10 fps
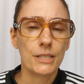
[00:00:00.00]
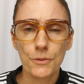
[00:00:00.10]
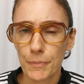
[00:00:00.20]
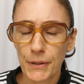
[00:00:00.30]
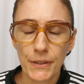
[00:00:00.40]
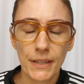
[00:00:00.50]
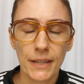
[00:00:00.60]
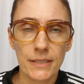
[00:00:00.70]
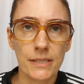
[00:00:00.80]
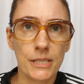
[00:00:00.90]
It's reputed
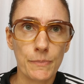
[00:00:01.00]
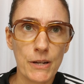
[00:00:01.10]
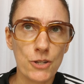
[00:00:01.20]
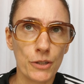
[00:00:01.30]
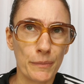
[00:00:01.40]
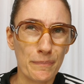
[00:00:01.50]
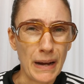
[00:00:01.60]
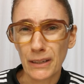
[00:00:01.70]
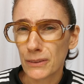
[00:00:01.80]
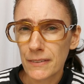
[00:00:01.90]
as a special
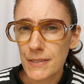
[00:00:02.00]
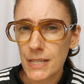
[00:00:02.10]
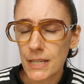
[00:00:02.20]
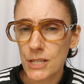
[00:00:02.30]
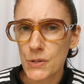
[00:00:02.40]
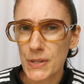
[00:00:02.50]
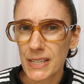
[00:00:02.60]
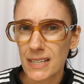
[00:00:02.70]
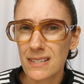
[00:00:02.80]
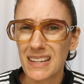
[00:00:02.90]
biolifting
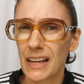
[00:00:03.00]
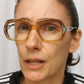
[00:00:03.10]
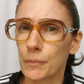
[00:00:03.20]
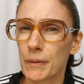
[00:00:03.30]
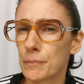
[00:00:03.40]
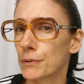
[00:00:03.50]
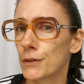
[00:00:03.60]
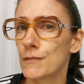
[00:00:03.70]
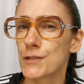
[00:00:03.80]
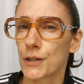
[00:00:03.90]
ingredient to help
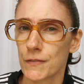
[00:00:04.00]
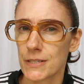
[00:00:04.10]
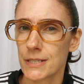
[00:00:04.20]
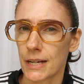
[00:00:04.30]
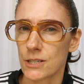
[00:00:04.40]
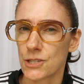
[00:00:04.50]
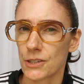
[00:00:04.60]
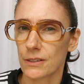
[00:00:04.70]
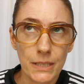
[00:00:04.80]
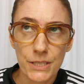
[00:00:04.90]
improve surface
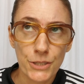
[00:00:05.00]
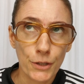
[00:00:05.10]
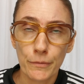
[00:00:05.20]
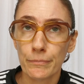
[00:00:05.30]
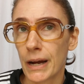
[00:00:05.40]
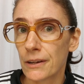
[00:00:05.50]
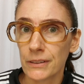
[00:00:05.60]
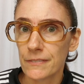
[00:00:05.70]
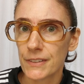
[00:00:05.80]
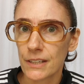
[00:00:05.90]
texture. This term
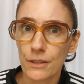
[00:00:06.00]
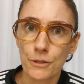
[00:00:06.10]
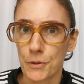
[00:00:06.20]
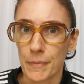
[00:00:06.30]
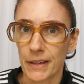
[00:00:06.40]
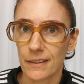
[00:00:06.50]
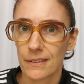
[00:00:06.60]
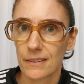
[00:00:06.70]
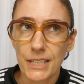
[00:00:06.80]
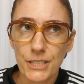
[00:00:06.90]
biolifting threw me.
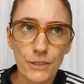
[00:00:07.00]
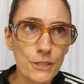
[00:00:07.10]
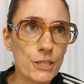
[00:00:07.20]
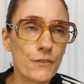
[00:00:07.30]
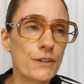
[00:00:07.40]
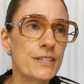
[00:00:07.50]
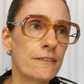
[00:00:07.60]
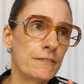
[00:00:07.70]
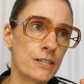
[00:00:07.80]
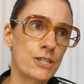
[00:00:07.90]
I searched for a
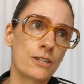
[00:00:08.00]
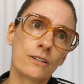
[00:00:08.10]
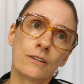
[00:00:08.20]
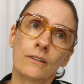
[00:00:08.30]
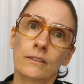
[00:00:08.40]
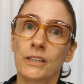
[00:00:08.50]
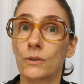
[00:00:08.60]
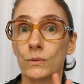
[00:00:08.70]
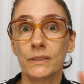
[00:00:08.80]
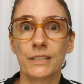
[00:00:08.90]
definition on the
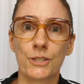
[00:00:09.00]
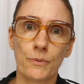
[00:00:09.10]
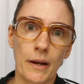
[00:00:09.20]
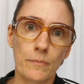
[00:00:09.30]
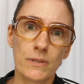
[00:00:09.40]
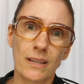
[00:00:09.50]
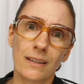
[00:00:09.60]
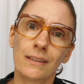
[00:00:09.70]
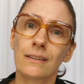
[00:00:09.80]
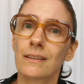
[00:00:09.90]
old interwebs,
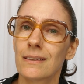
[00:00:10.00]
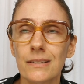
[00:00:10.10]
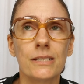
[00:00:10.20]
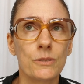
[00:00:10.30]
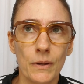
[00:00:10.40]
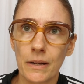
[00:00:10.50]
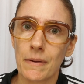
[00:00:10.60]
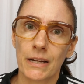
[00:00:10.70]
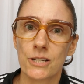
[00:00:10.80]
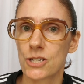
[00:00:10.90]
and this is what I
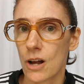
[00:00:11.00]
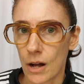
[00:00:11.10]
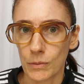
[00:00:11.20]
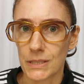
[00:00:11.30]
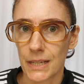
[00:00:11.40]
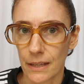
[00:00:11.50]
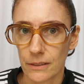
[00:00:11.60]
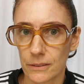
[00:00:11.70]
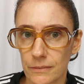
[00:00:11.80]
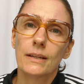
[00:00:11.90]
managed to cobble
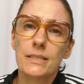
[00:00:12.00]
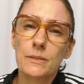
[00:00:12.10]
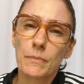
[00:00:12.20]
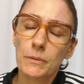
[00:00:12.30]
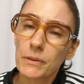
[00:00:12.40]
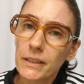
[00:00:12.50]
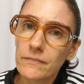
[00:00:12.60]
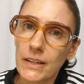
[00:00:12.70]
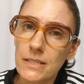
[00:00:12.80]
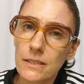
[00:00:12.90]
together. It's minimally
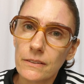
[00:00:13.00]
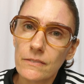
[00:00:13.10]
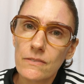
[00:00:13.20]
invasive,